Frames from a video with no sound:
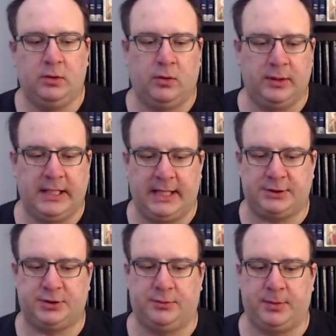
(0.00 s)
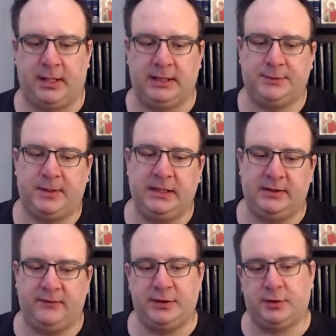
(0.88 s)
or national bodies, but
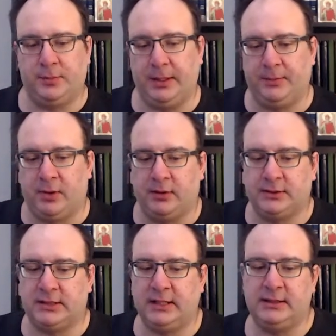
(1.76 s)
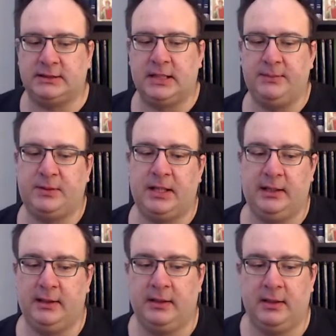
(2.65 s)
individual people are saying the same
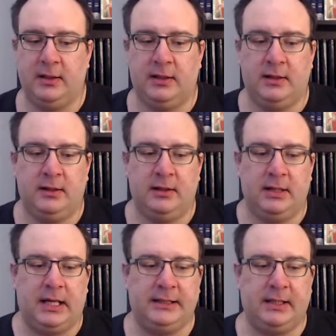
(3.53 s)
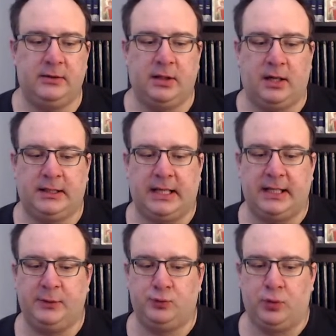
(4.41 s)
thing, and they're not
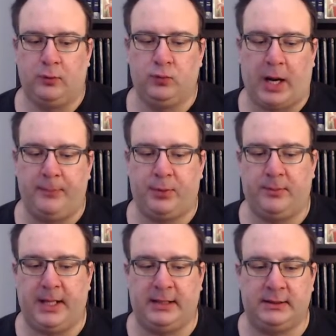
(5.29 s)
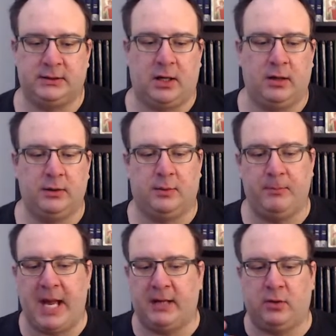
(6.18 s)
getting reprimanded. Cardinal
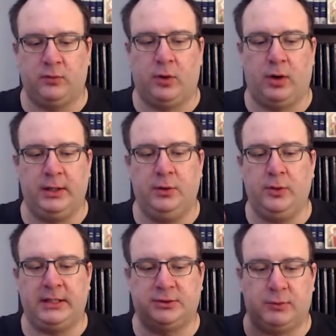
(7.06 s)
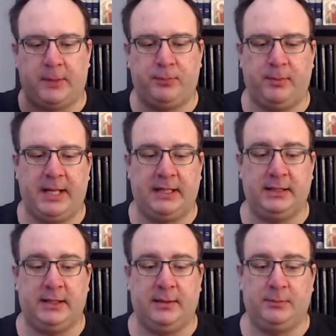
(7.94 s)
McElroy, who has
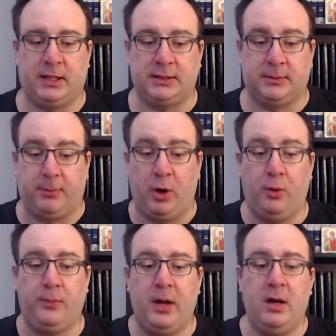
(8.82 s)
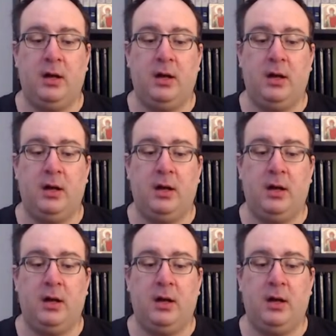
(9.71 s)
reprimanded him, not the Pope,